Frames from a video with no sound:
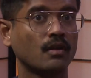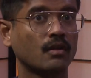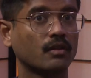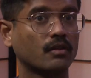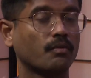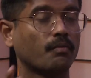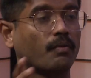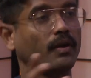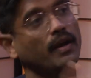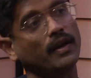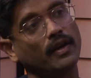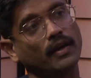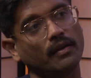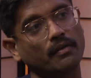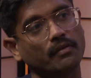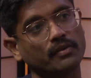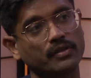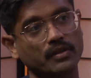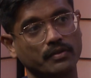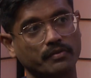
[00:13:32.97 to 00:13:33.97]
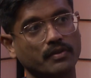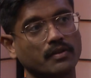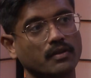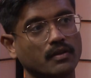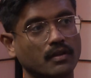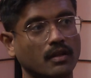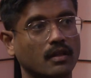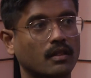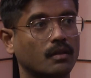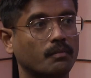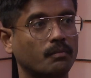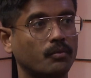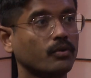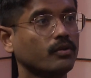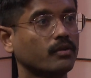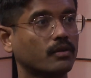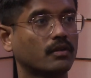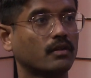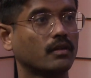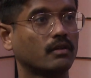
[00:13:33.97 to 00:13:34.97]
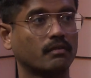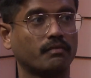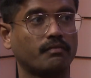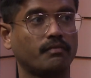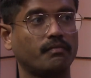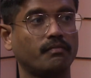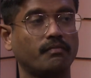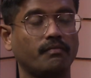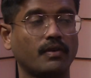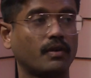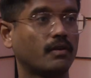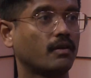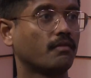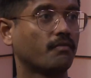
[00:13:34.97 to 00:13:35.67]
the way she's written in the book is very,